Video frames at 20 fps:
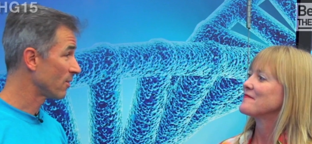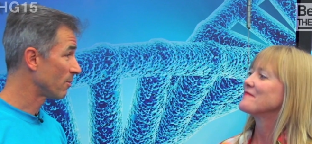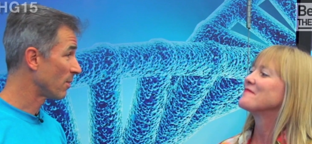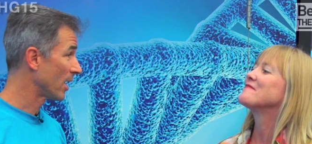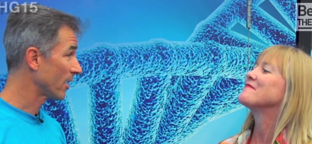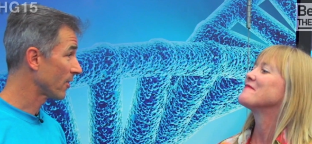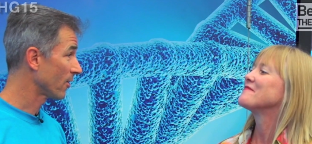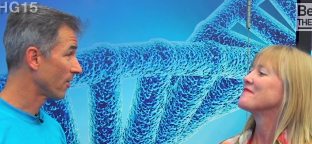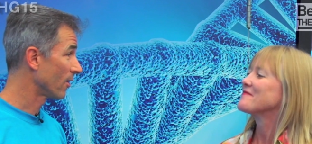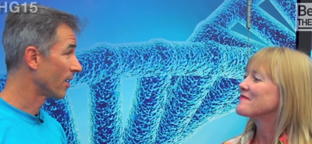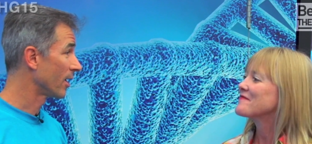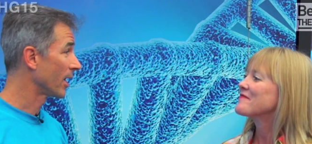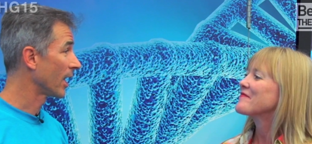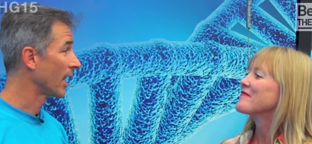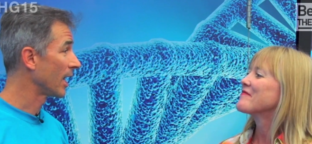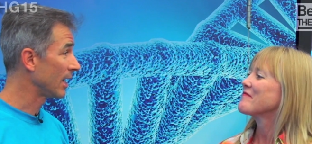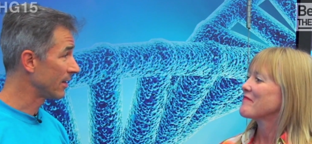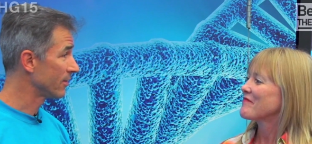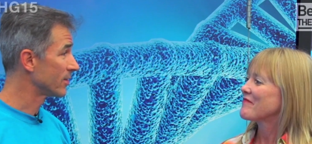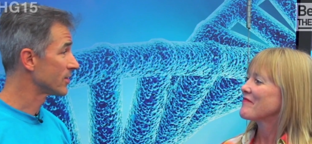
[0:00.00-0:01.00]
Speaker 1: the
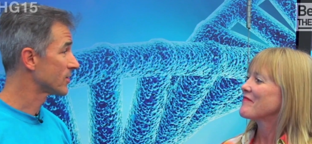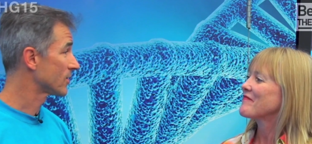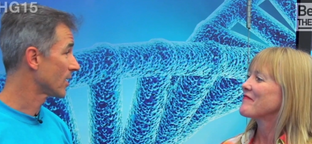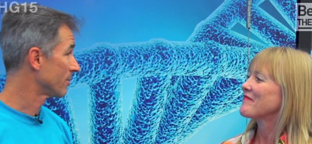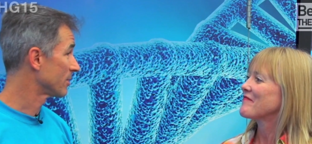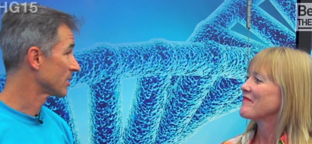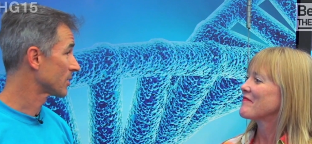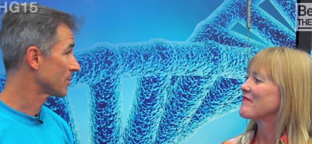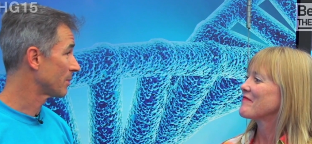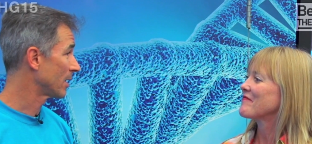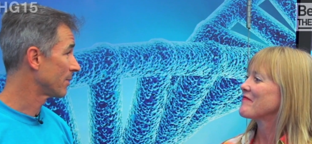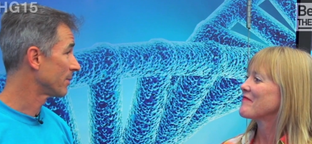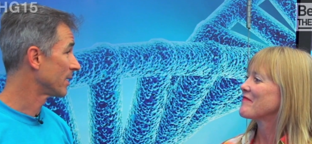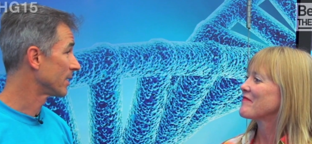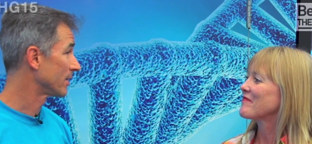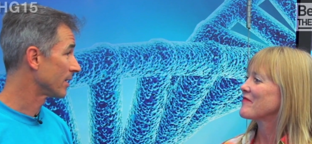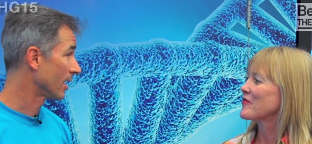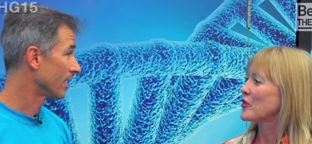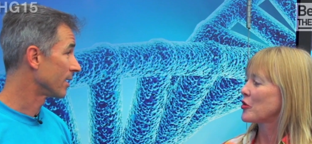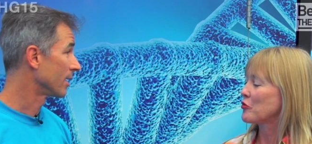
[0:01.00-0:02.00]
microRNA in the same
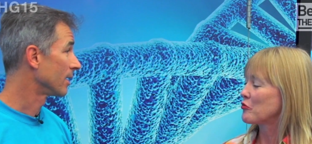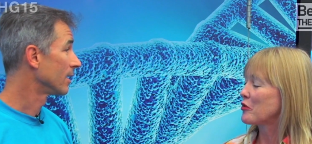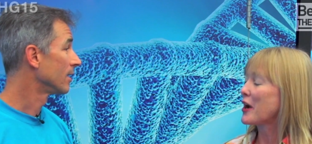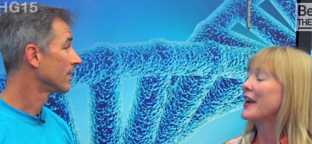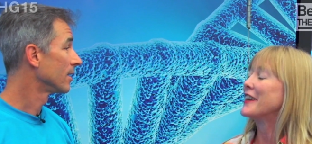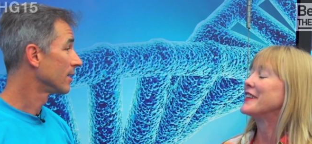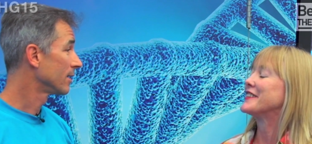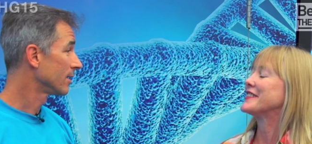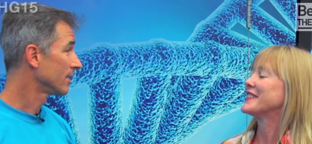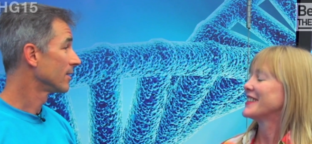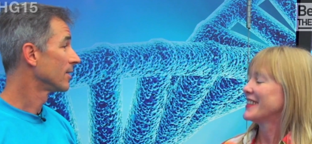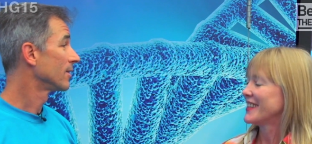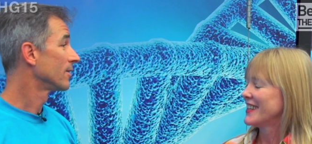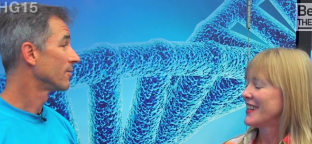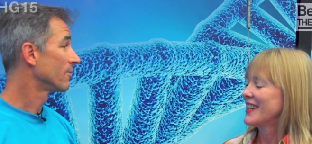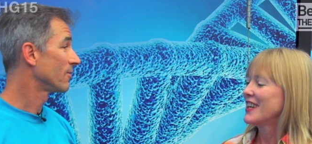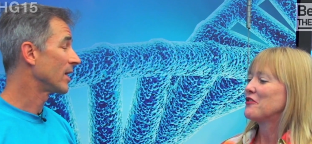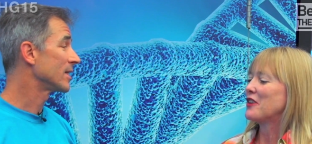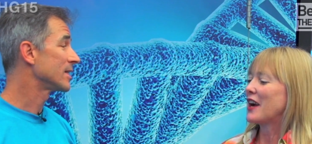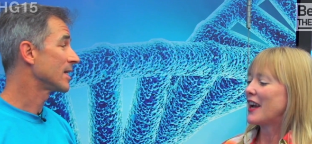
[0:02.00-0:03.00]
experiment then.
Speaker 2: Right.
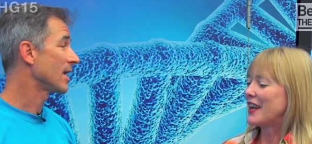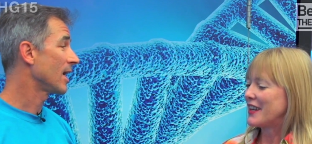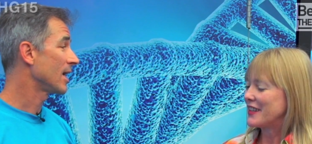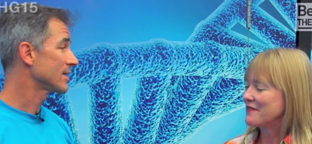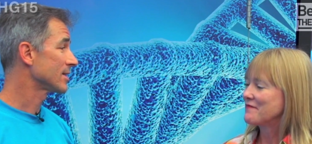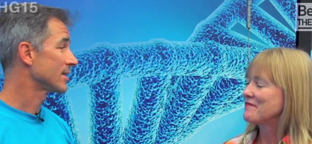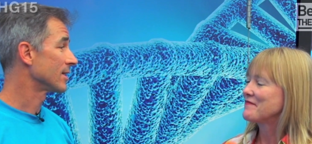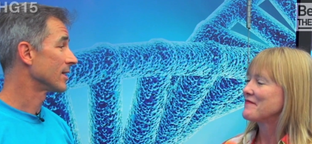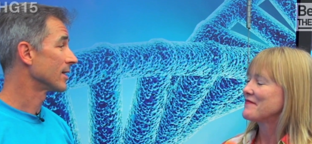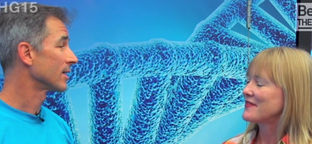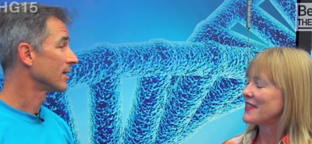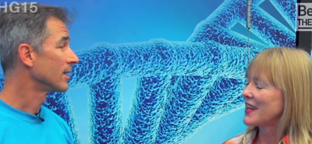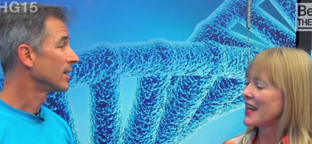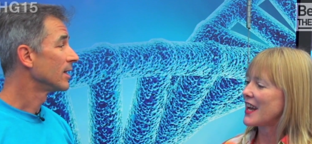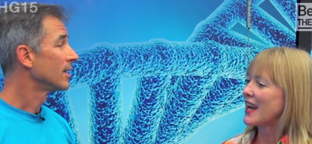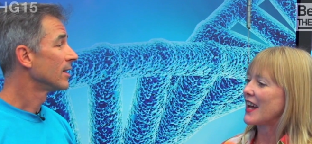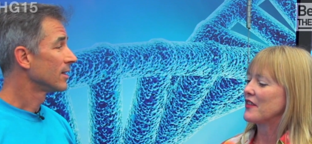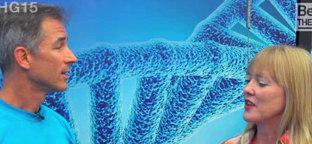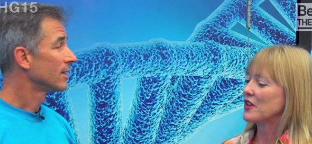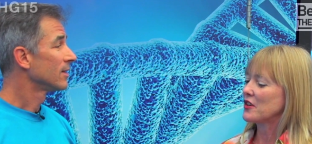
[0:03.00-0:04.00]
Fantastic. Right.
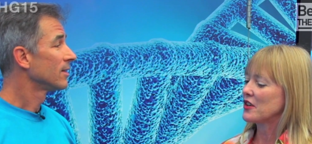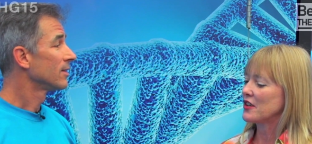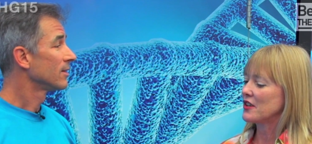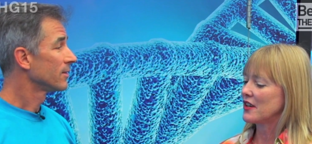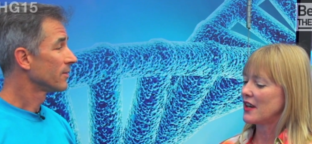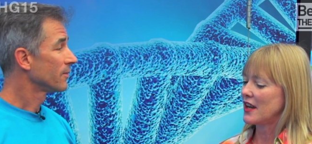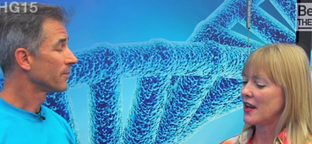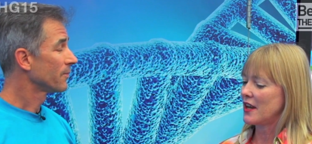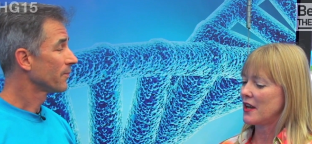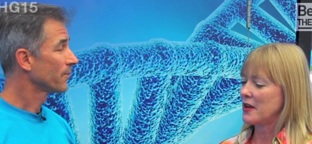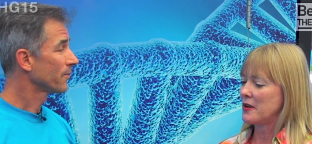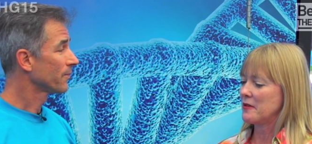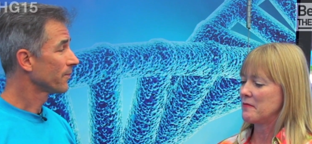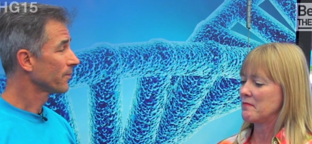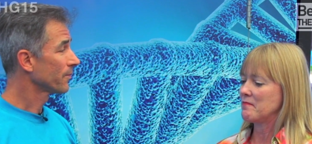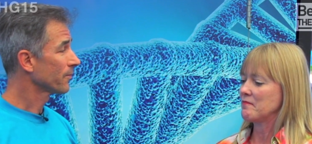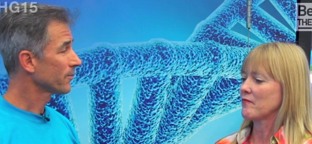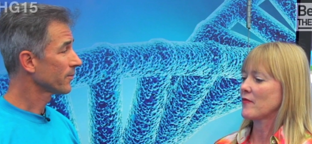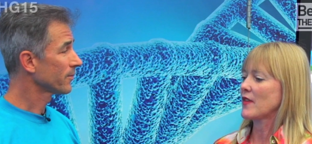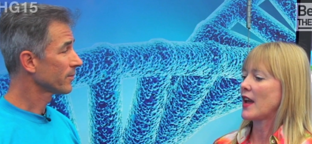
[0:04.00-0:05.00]
Yeah, there are
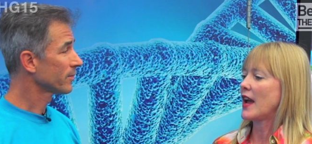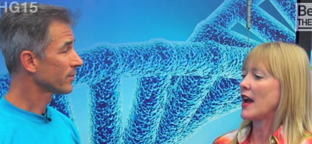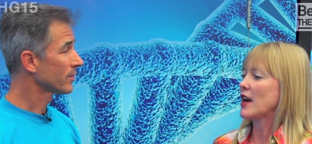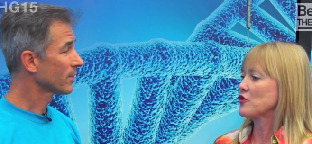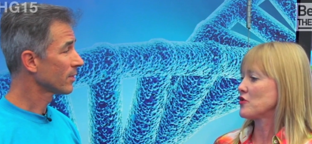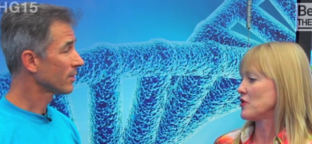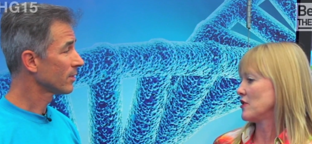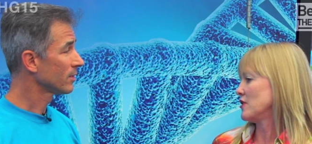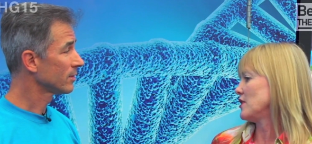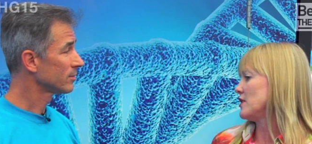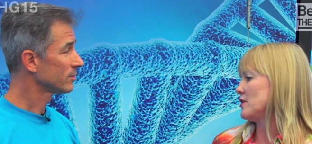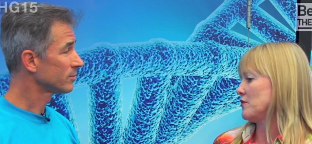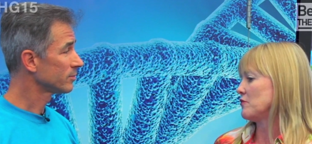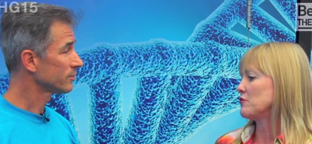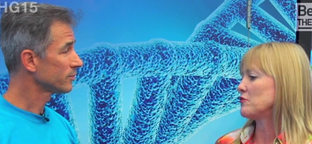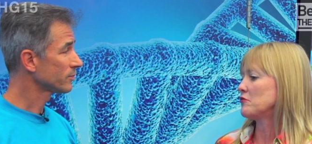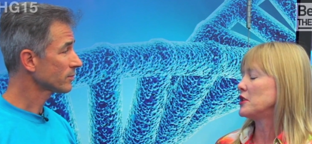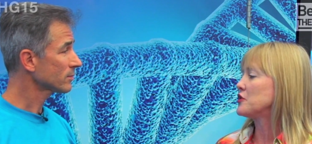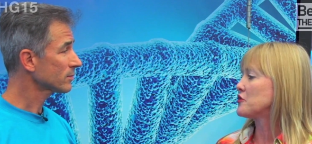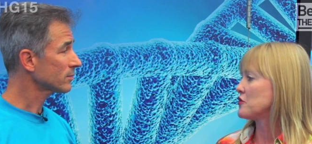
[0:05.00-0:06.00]
um, actual
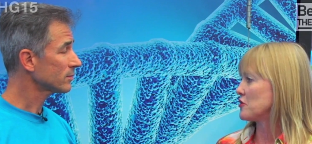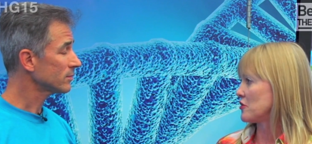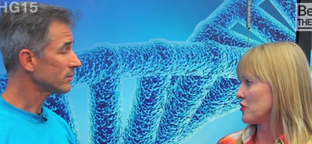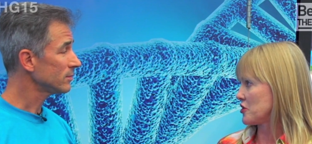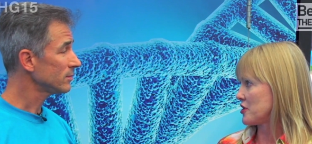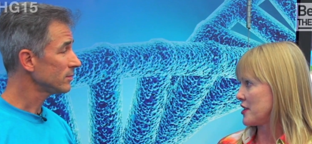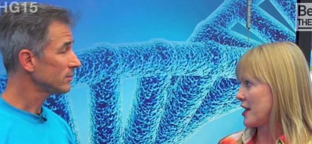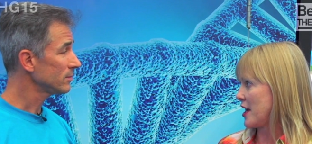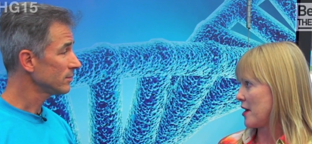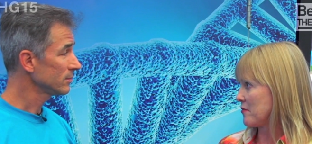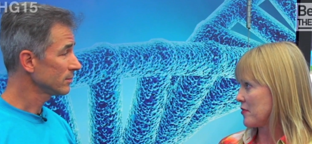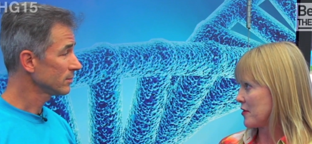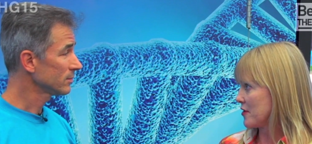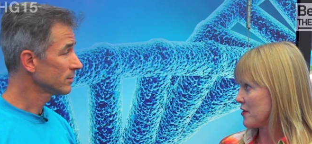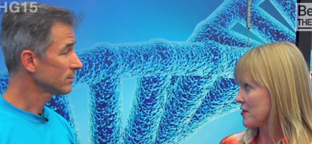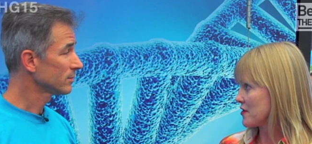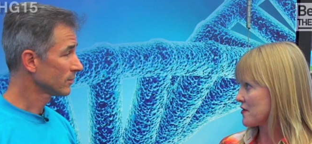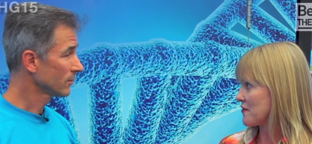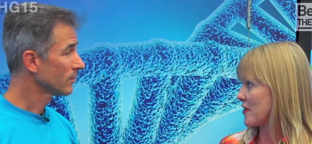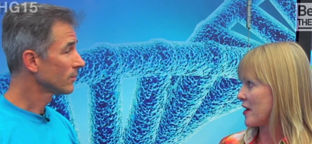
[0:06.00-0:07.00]
research
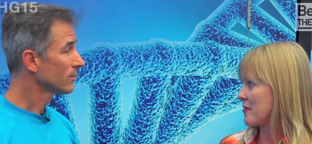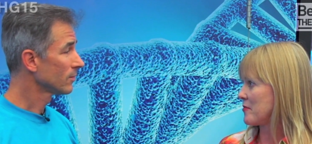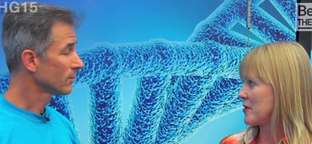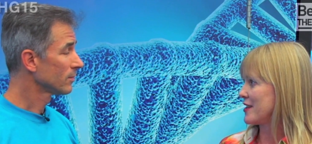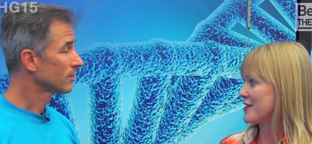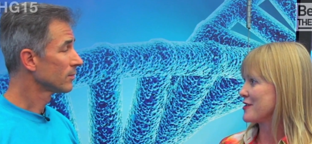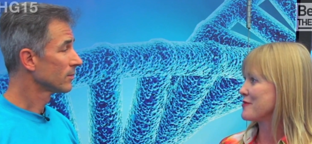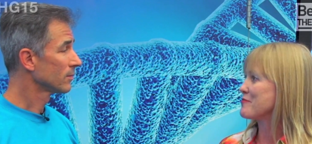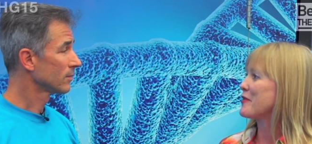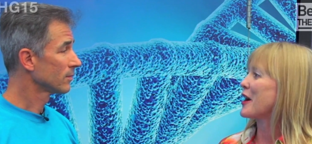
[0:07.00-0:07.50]
samples from his